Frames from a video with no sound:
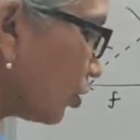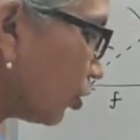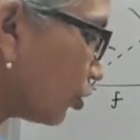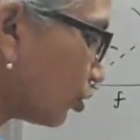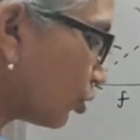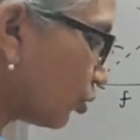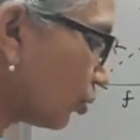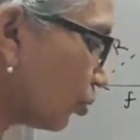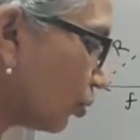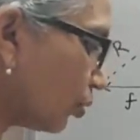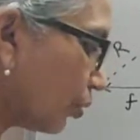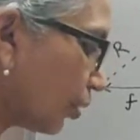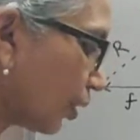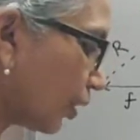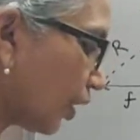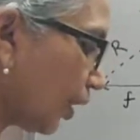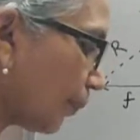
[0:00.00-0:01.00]
So, to
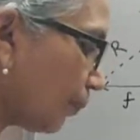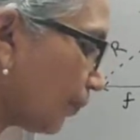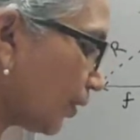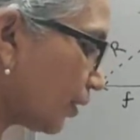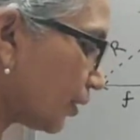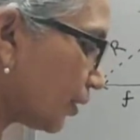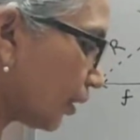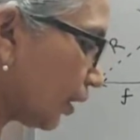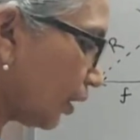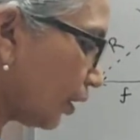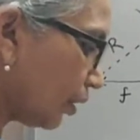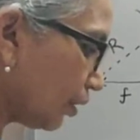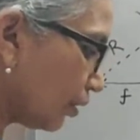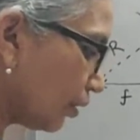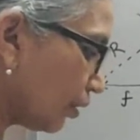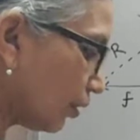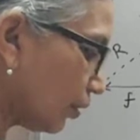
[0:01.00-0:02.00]
keep this
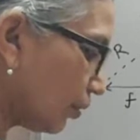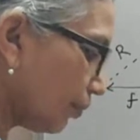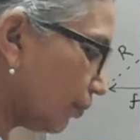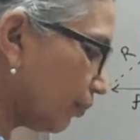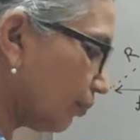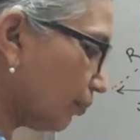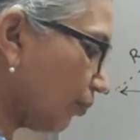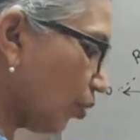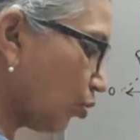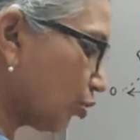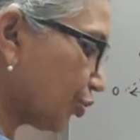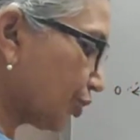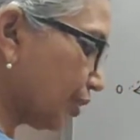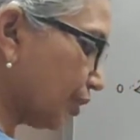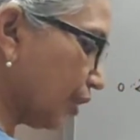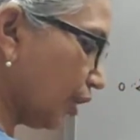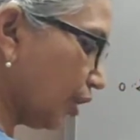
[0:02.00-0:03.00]
in
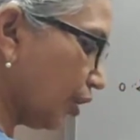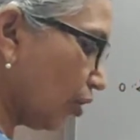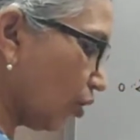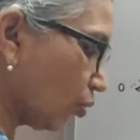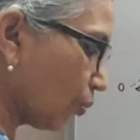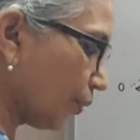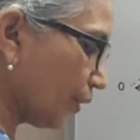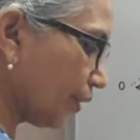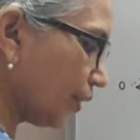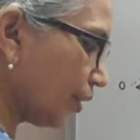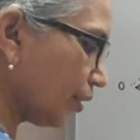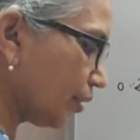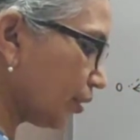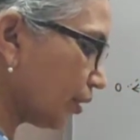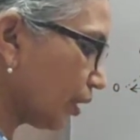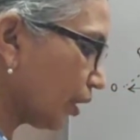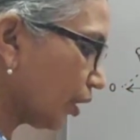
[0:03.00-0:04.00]
motion along with
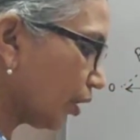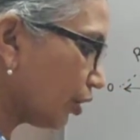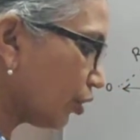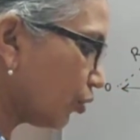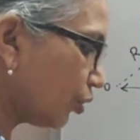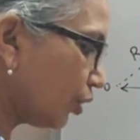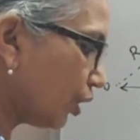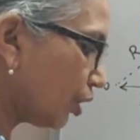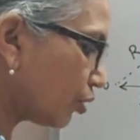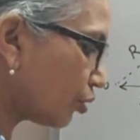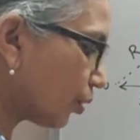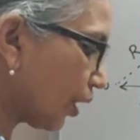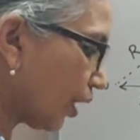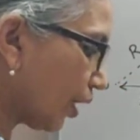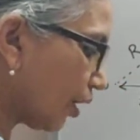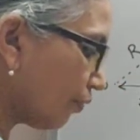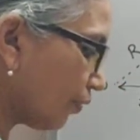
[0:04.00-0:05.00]
this, you need
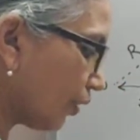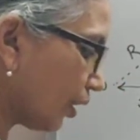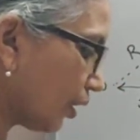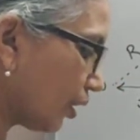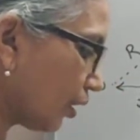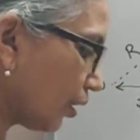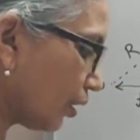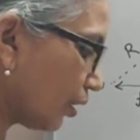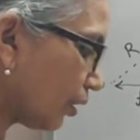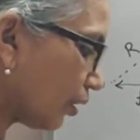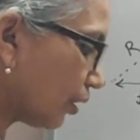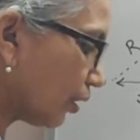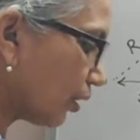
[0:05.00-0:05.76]
to have a